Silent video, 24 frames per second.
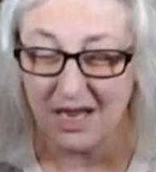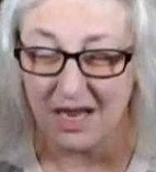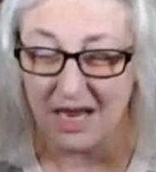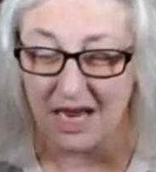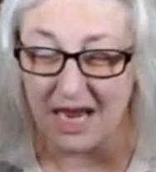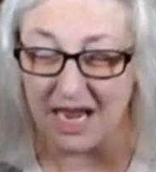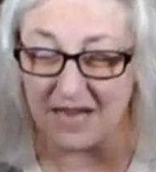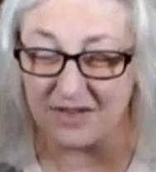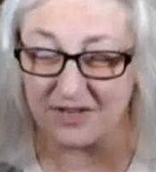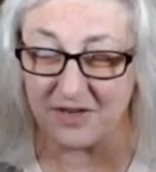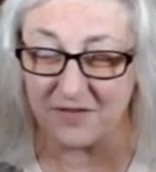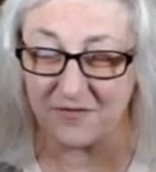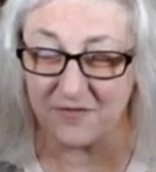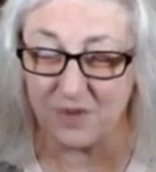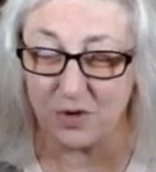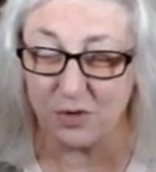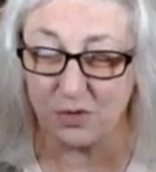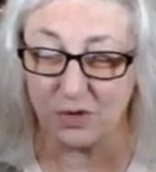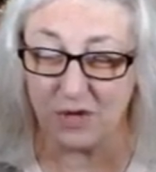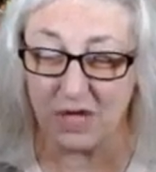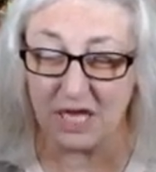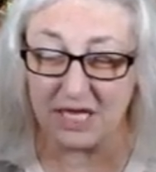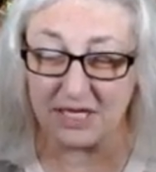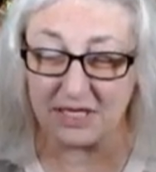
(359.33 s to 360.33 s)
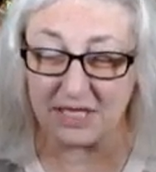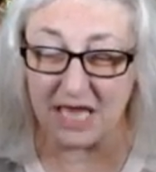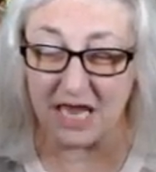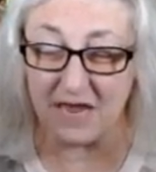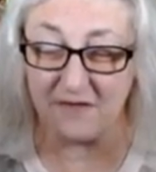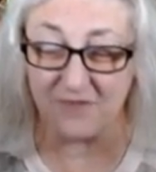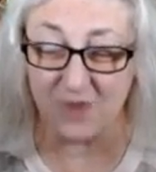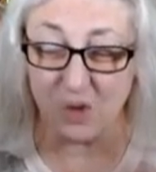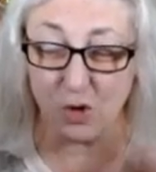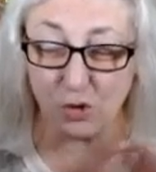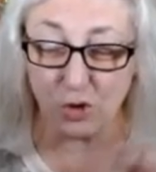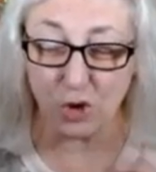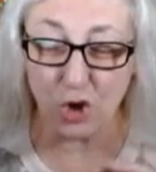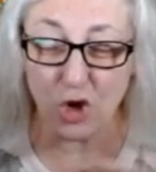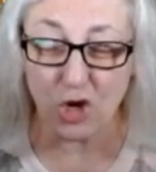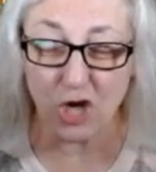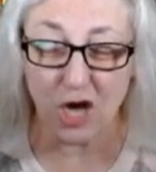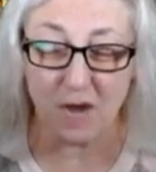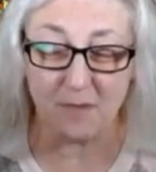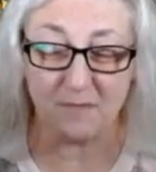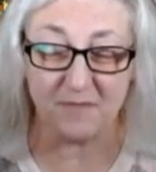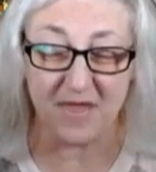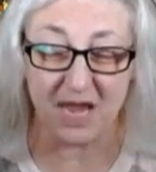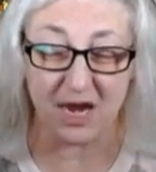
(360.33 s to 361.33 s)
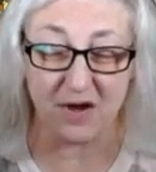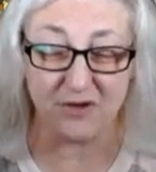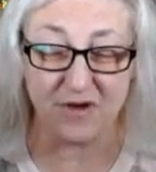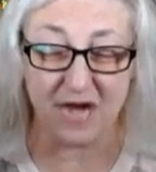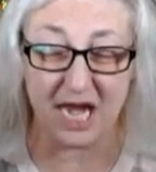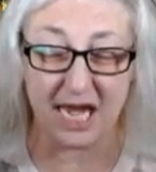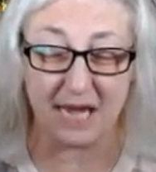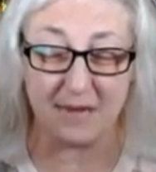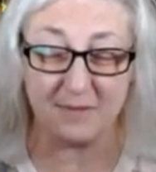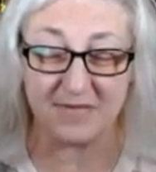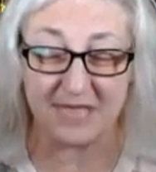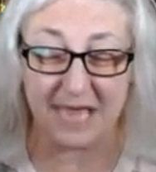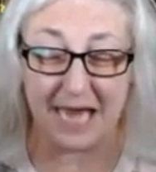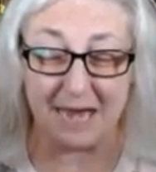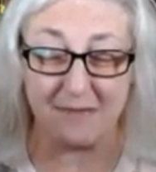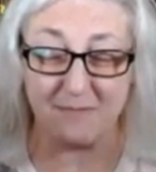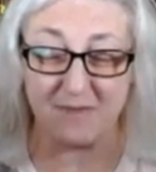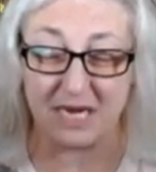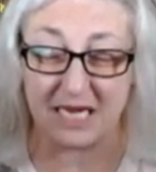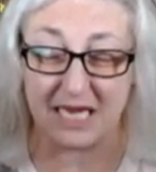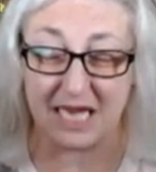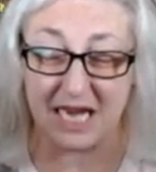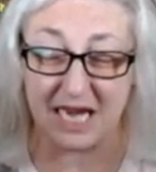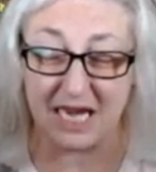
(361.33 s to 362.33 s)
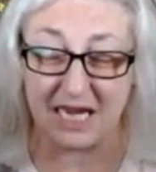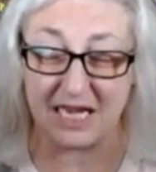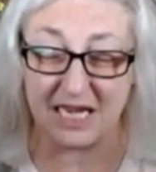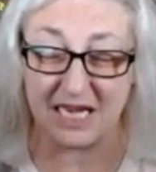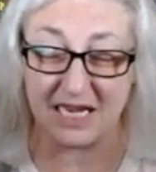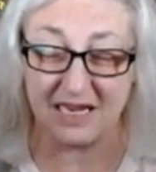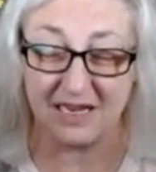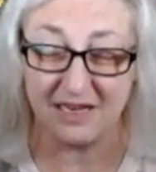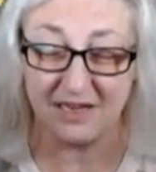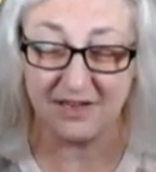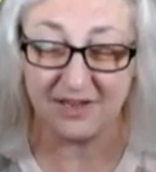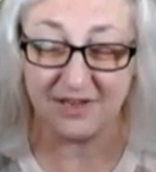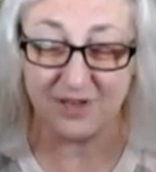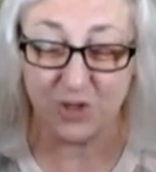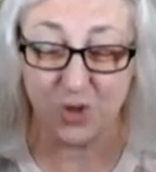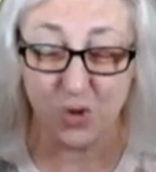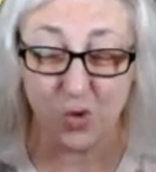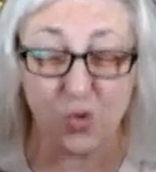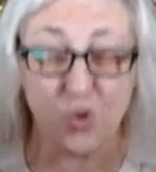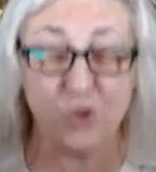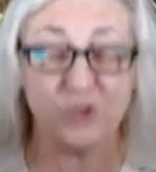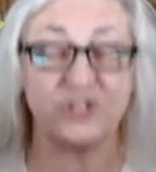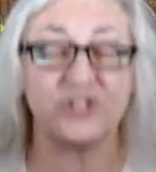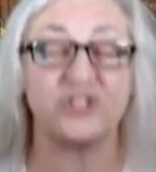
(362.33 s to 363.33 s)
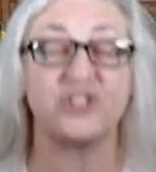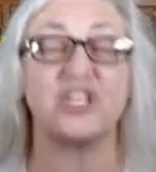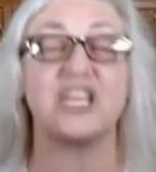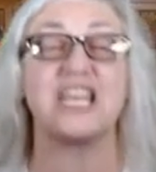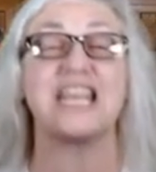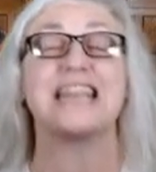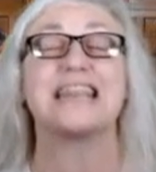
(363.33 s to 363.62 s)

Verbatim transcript: As if you as if you look up their names and bikini, you will see